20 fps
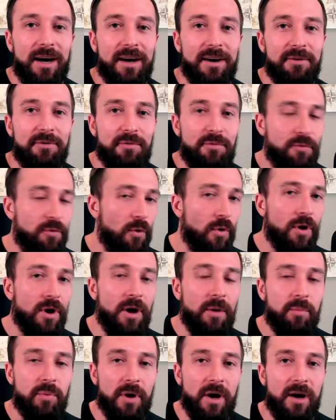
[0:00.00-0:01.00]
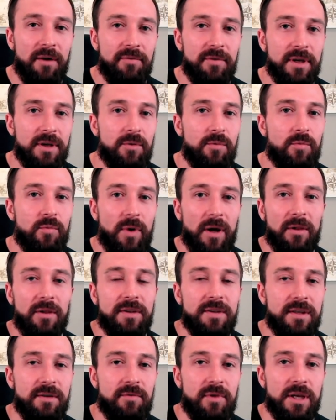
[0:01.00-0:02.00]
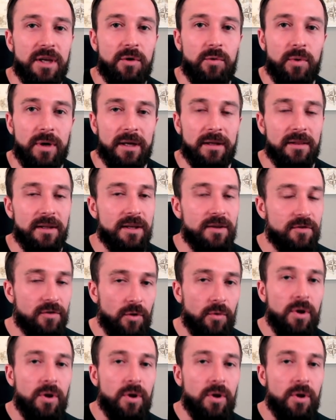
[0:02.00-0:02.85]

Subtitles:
for a profit relatively quickly. So